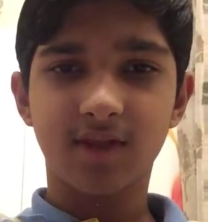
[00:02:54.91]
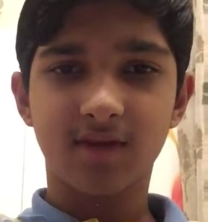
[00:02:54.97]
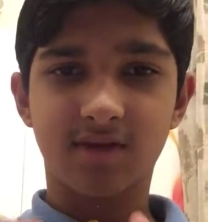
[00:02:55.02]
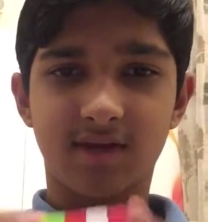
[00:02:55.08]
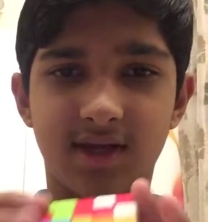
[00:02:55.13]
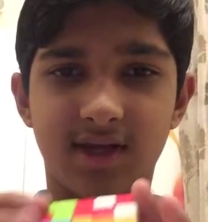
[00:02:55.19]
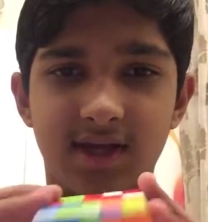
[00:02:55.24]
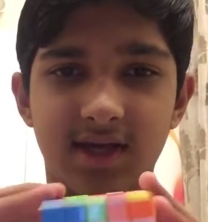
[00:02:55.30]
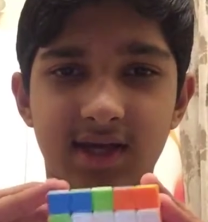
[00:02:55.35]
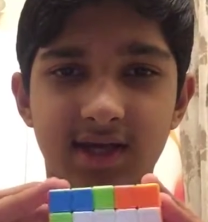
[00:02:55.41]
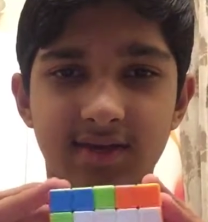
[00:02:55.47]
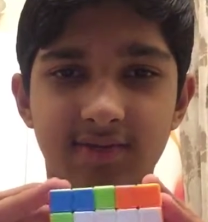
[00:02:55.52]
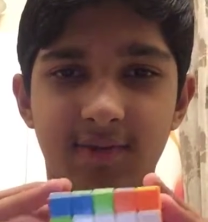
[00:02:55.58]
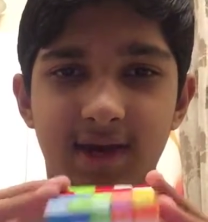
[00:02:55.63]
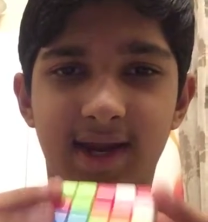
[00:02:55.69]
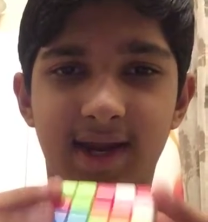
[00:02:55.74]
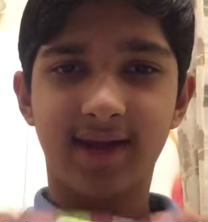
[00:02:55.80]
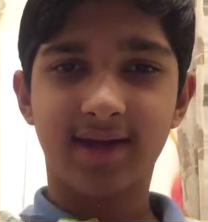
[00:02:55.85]
Okay,
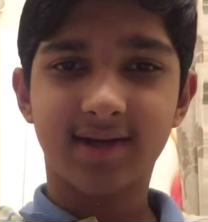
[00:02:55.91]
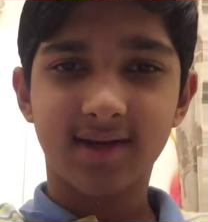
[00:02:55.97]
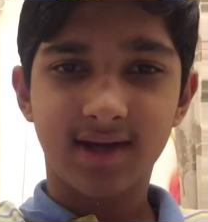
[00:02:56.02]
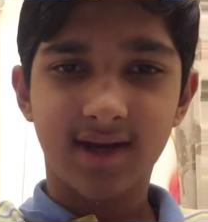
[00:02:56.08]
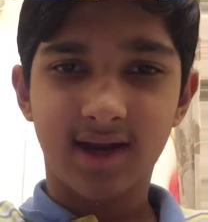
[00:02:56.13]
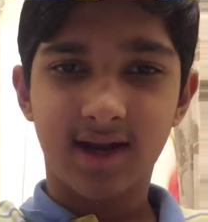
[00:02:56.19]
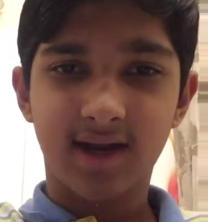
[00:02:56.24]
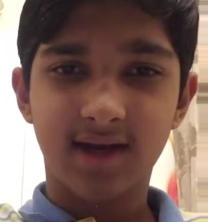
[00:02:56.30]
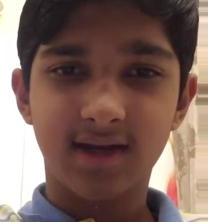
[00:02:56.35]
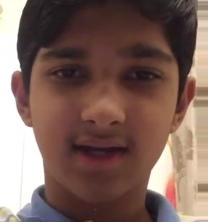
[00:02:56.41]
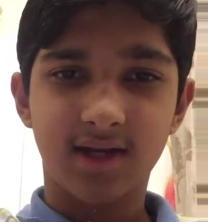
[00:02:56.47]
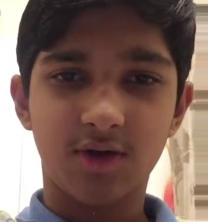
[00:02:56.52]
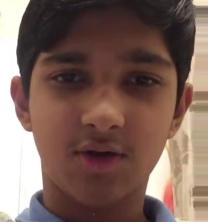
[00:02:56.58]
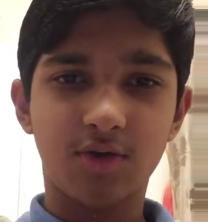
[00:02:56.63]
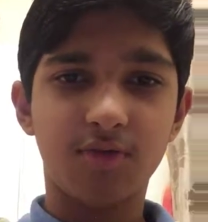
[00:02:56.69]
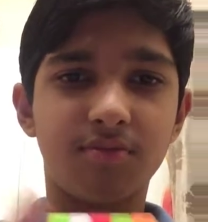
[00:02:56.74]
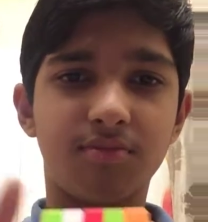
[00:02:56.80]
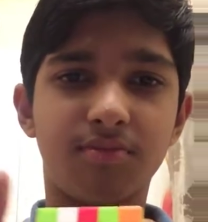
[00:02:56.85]
white and
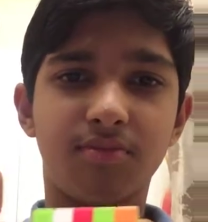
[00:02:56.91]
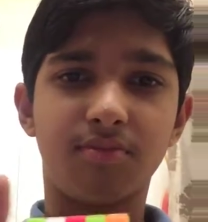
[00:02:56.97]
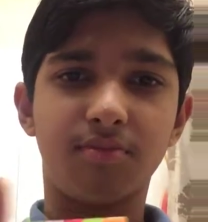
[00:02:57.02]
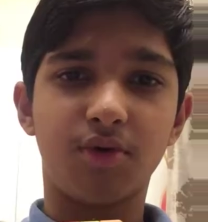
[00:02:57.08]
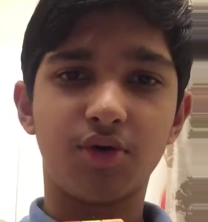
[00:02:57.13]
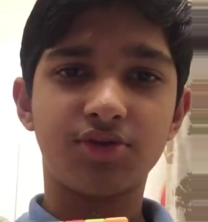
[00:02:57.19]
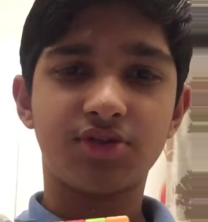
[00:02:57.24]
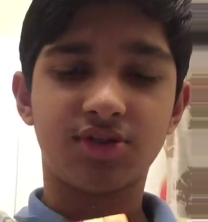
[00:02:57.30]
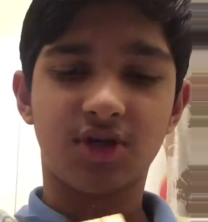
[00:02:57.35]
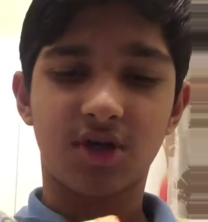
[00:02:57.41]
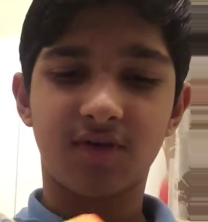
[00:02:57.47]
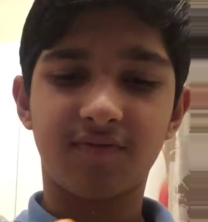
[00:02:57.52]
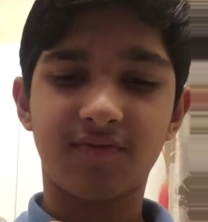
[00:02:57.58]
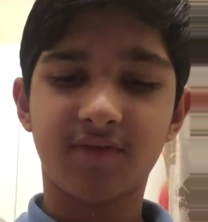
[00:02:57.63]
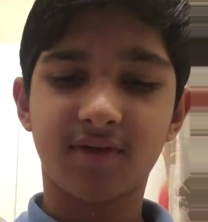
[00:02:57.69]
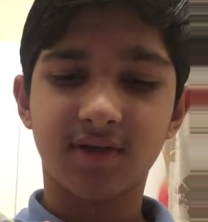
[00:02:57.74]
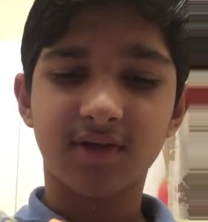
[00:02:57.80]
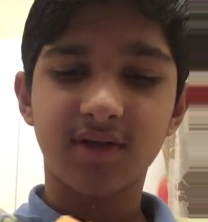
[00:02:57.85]
yellow both
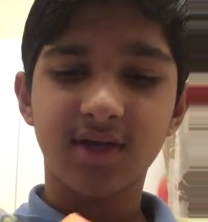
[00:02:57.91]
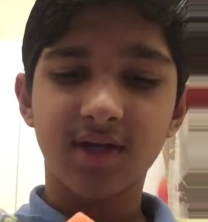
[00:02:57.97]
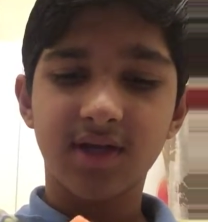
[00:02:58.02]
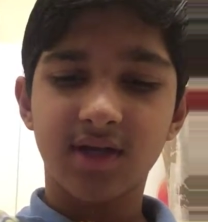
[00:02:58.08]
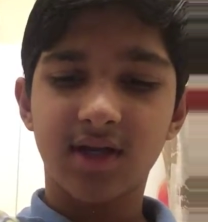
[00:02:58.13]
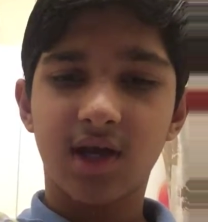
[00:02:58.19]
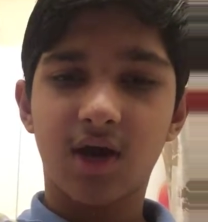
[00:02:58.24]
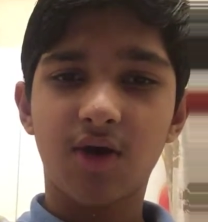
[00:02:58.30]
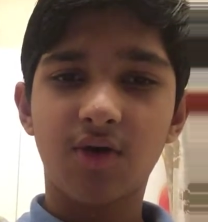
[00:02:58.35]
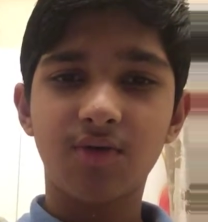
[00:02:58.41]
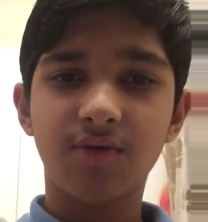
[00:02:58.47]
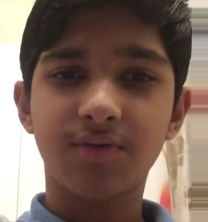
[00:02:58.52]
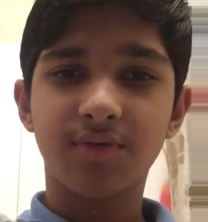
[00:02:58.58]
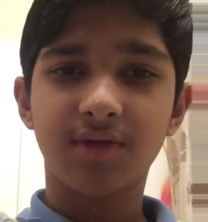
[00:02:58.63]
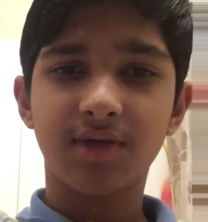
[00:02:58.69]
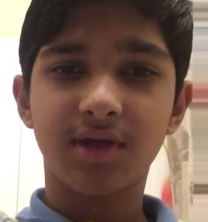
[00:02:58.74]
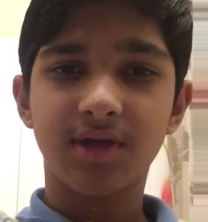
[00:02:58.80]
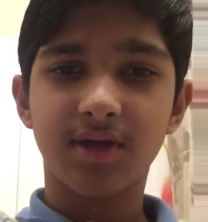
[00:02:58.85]
solved. Now
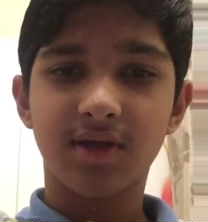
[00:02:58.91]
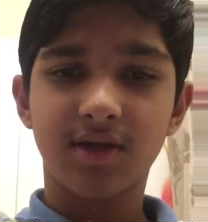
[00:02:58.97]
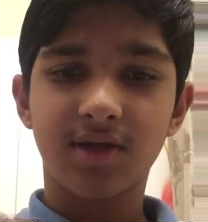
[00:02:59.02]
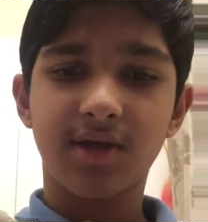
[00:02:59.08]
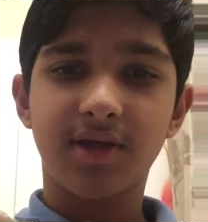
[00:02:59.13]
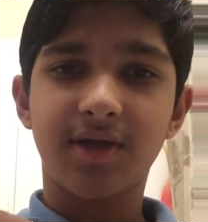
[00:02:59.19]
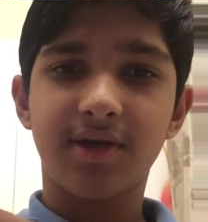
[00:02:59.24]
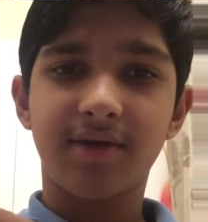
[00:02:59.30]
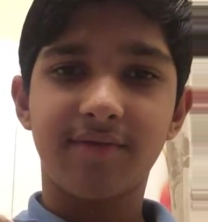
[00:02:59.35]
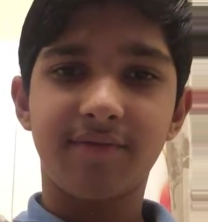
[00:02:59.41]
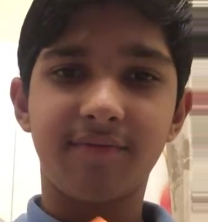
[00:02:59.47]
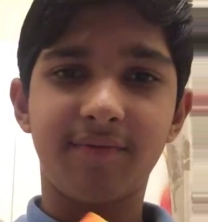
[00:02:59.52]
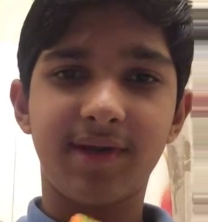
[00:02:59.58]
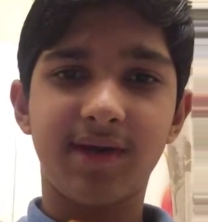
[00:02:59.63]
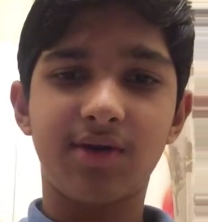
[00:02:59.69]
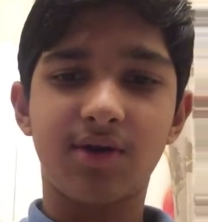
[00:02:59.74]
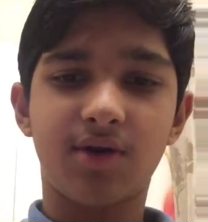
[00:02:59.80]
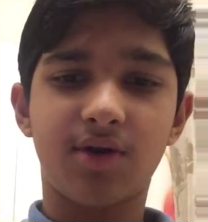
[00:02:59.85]

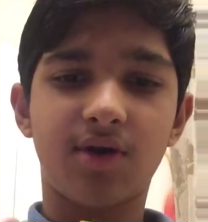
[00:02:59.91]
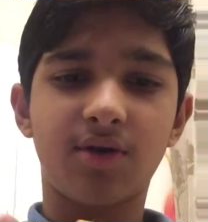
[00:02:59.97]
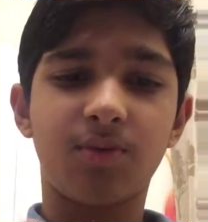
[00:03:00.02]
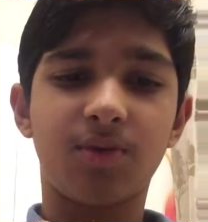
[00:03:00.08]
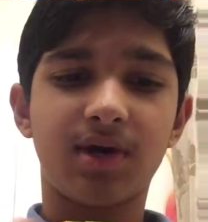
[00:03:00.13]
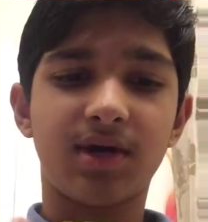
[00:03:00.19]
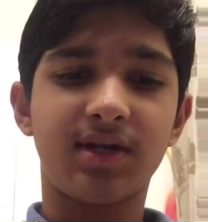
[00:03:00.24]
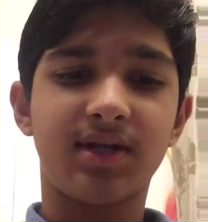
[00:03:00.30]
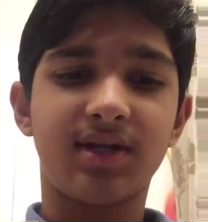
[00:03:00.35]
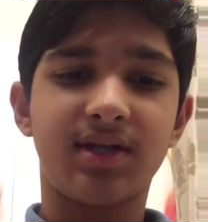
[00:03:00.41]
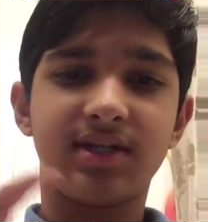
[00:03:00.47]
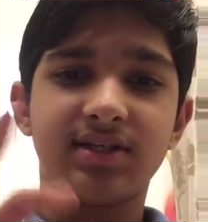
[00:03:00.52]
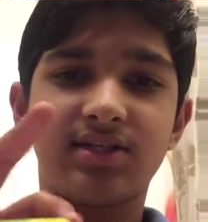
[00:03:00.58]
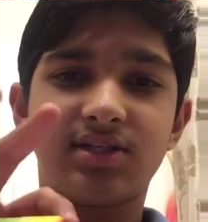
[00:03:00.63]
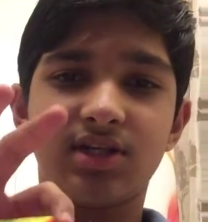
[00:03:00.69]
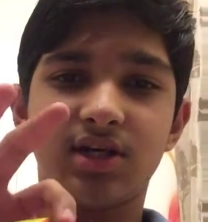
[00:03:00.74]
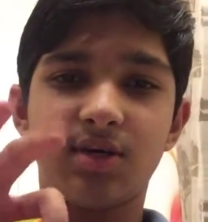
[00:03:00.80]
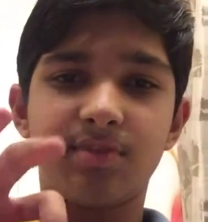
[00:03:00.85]
we do not want to
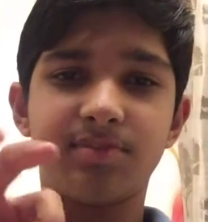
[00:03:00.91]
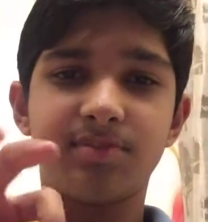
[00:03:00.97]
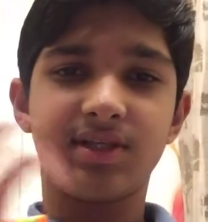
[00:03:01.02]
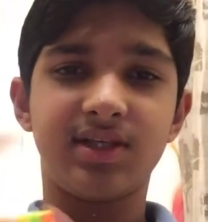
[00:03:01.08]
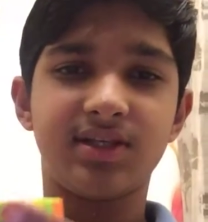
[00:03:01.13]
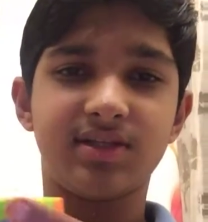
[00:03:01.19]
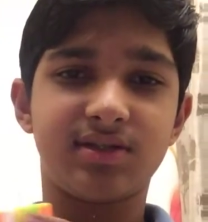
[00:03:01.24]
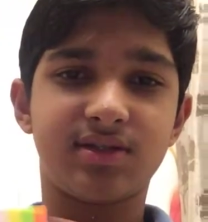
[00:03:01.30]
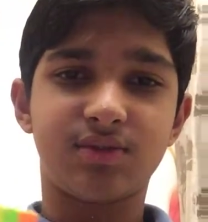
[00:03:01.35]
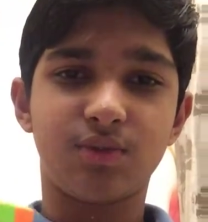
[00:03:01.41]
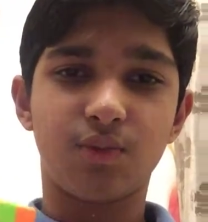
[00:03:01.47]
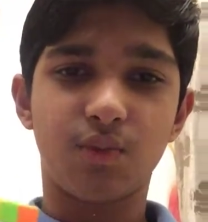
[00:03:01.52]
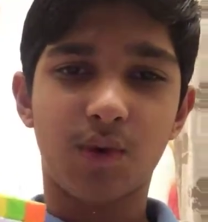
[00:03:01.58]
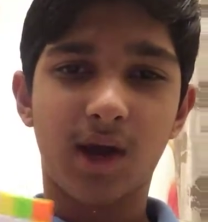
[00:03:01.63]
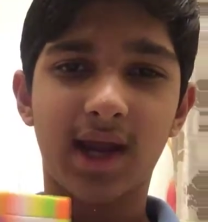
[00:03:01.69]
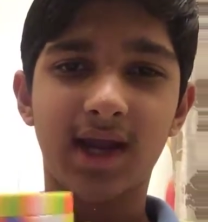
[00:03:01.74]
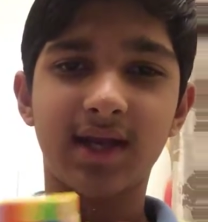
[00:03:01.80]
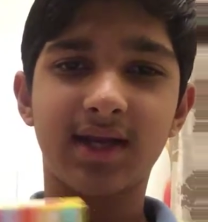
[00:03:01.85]
disturb these
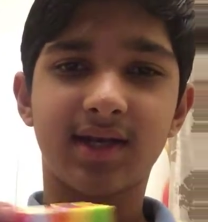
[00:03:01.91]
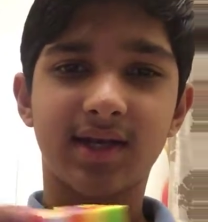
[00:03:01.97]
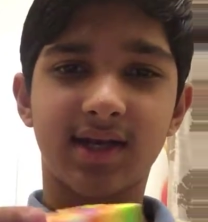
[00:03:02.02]
white